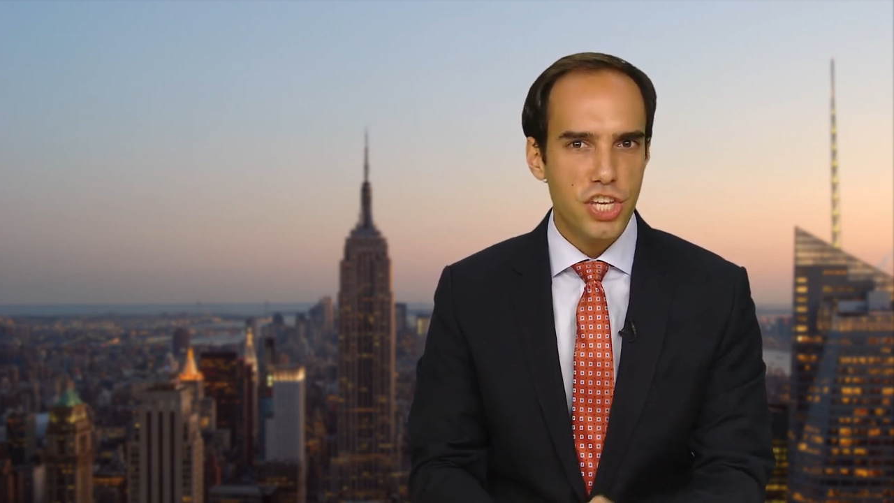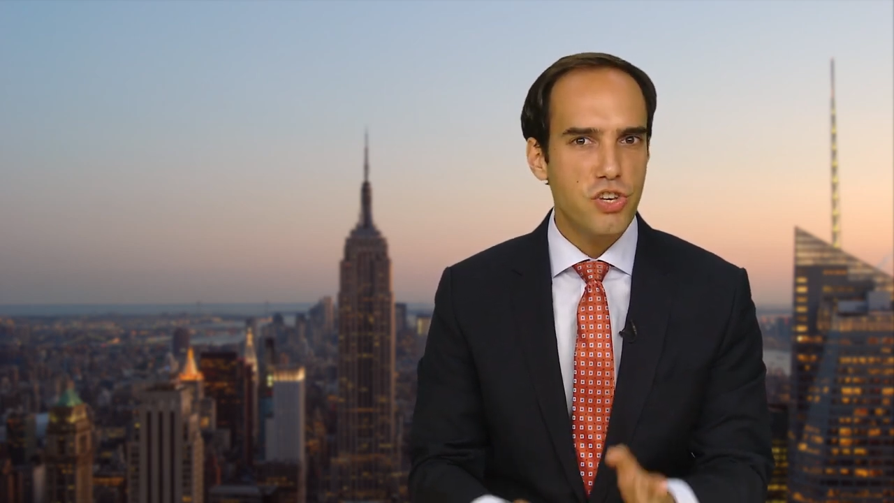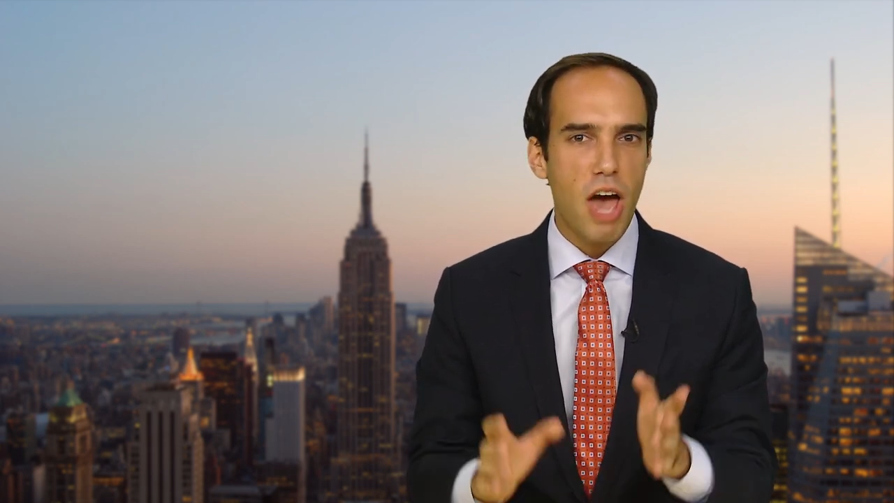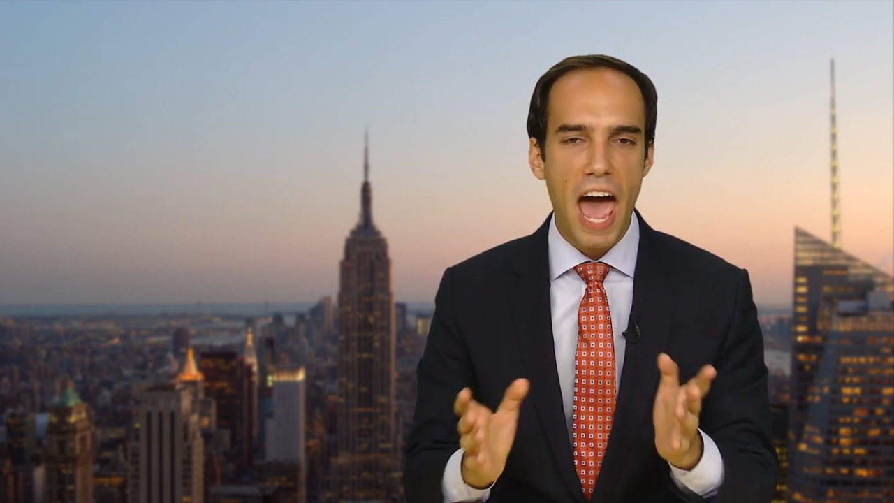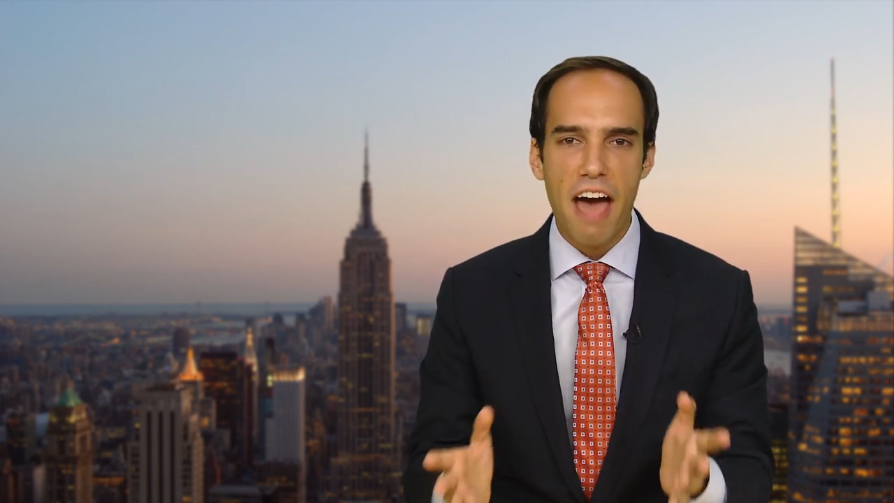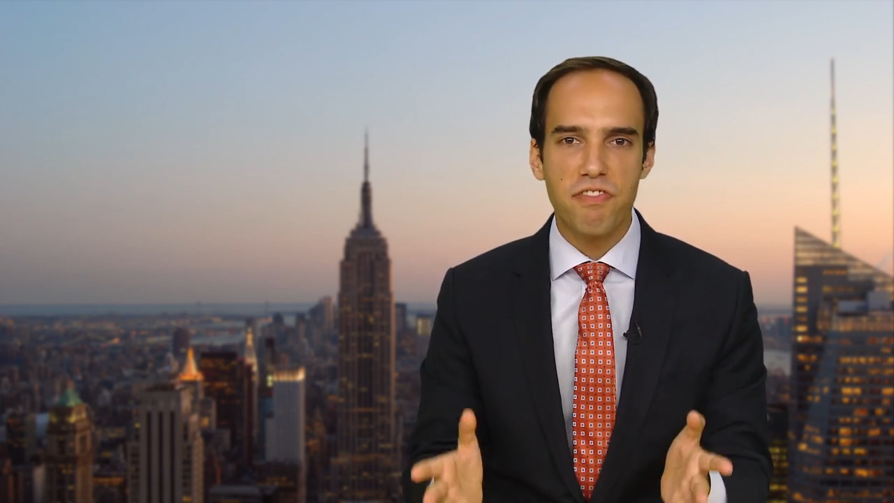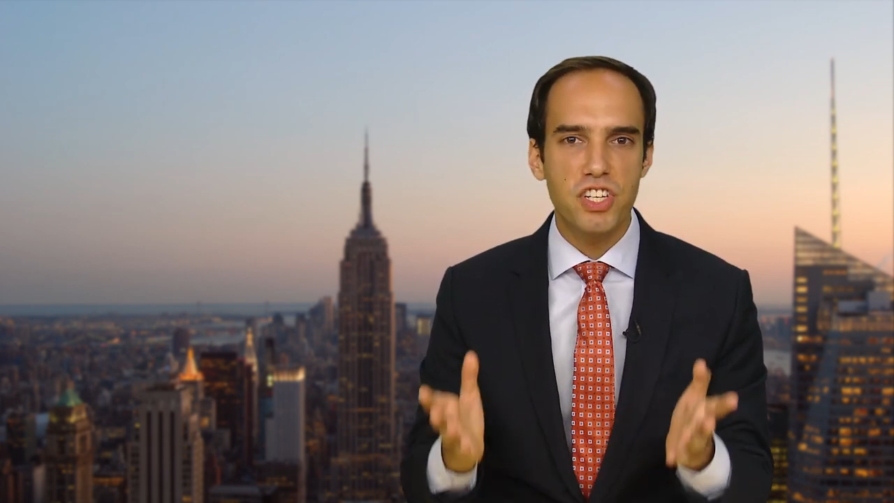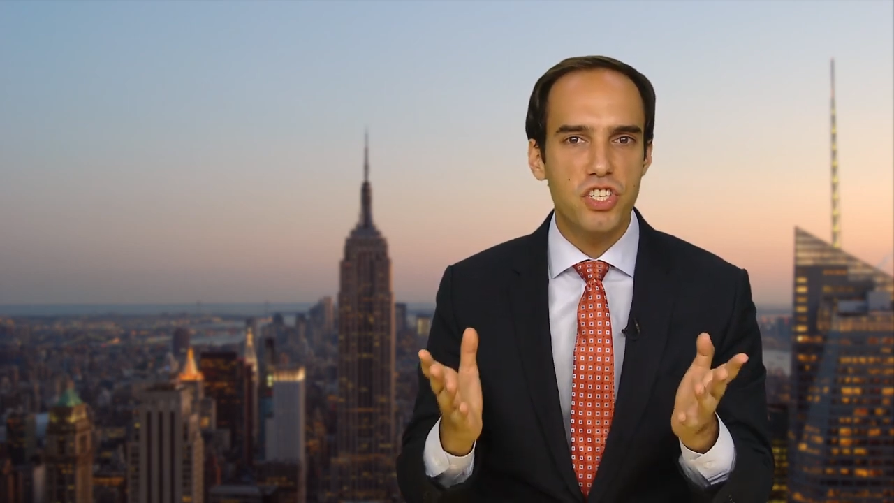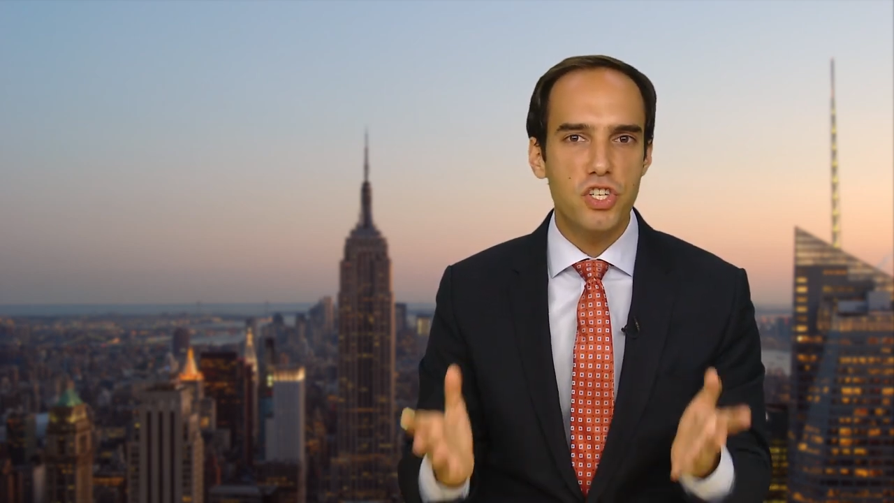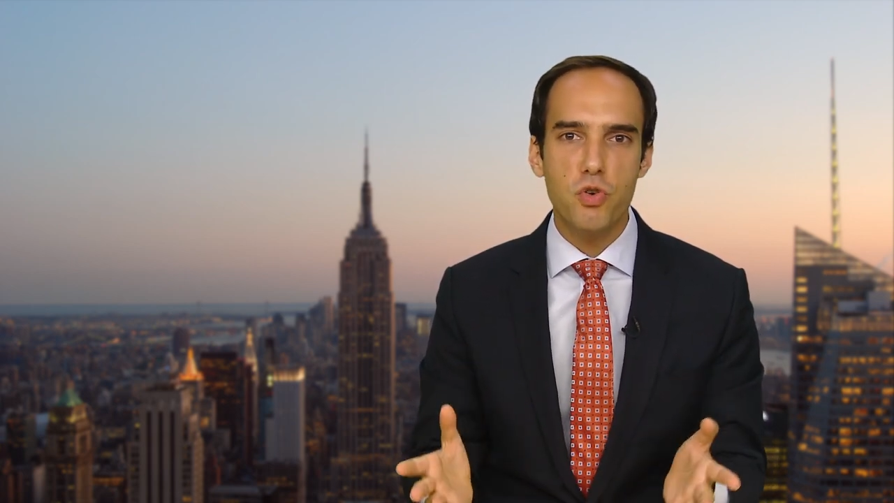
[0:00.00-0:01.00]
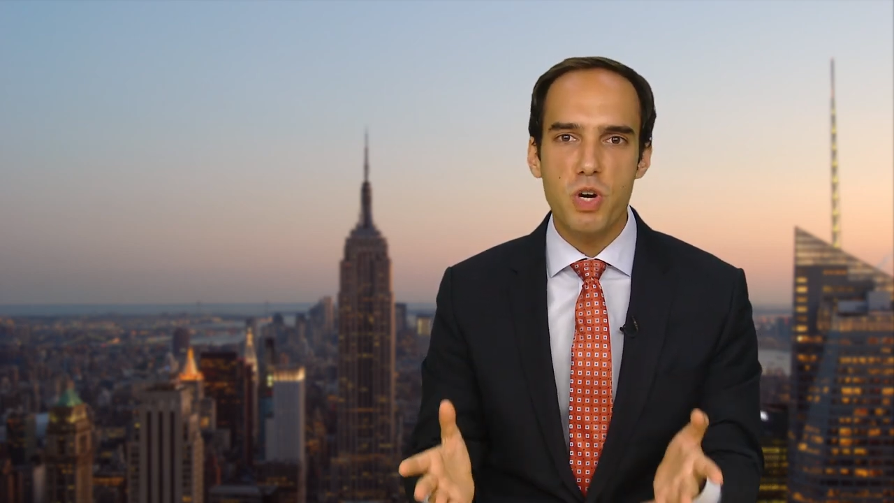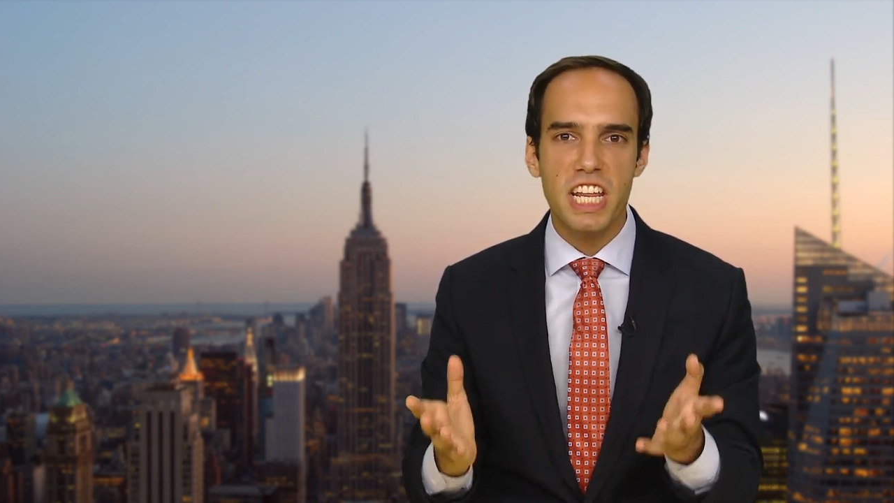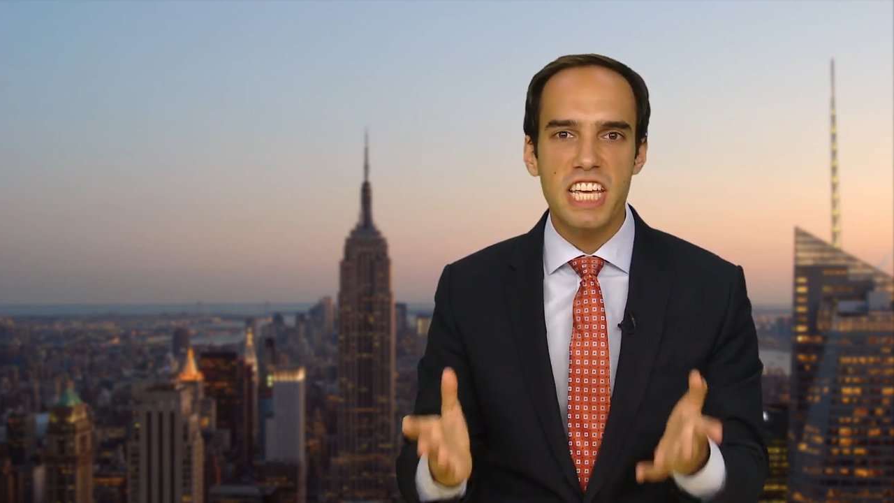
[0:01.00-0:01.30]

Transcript: you have to do it